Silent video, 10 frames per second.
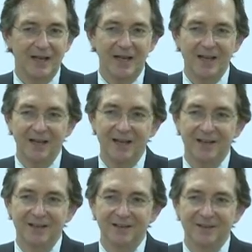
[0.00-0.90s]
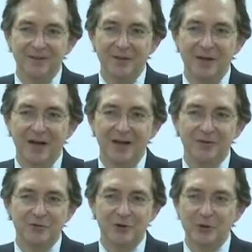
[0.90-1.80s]
and the
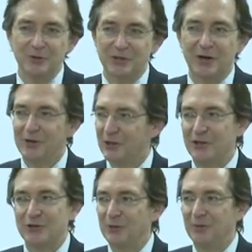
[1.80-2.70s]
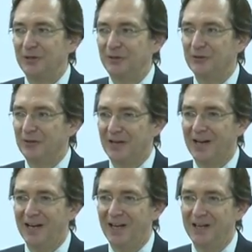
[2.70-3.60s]
drones aren't contributing to the
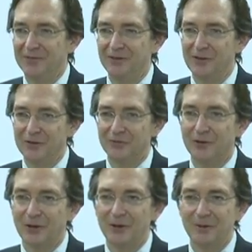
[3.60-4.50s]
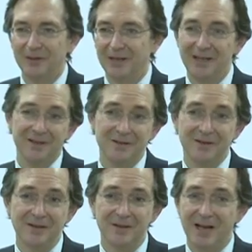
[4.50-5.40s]
hive in the fall,
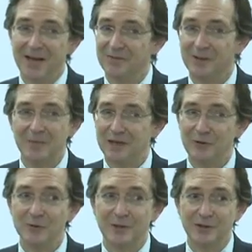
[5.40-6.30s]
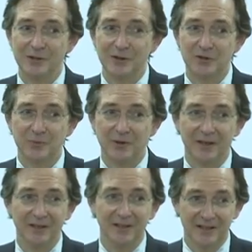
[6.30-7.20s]
and the hive can make new ones in the
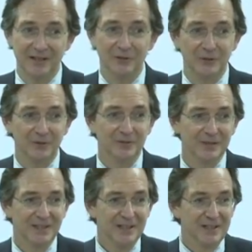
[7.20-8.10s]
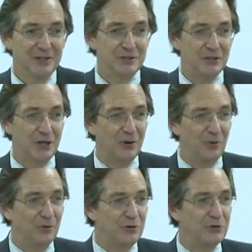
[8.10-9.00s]
spring, and they do.
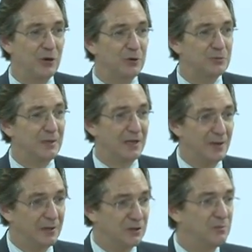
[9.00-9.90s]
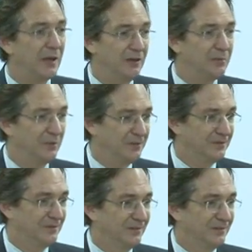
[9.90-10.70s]
So the drones become expendable